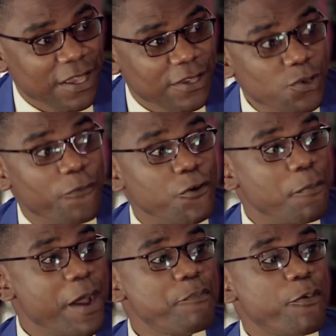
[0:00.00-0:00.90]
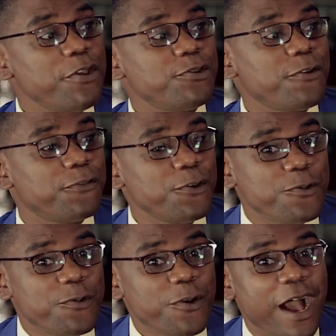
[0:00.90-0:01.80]
So from my point of
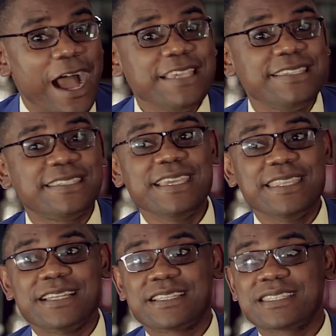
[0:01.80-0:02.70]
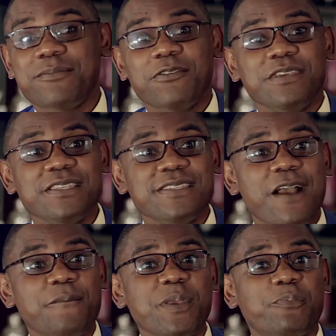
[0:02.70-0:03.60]
view, I see that some of these
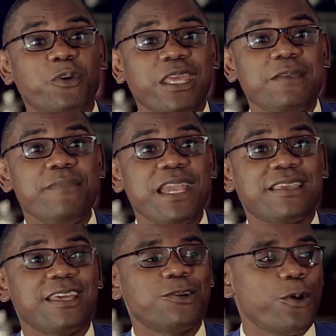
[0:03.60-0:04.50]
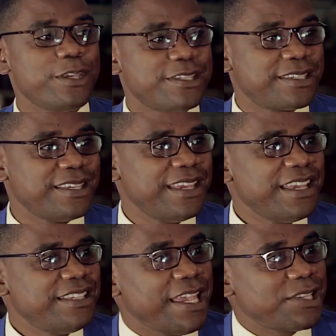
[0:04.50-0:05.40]
young people, they make the noise
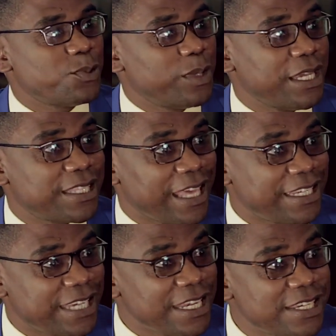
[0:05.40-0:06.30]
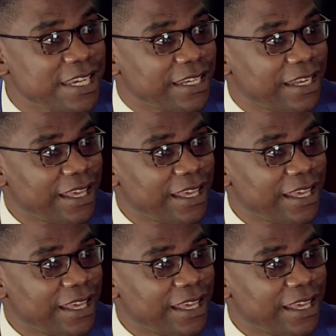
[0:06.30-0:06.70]
just to get the attention.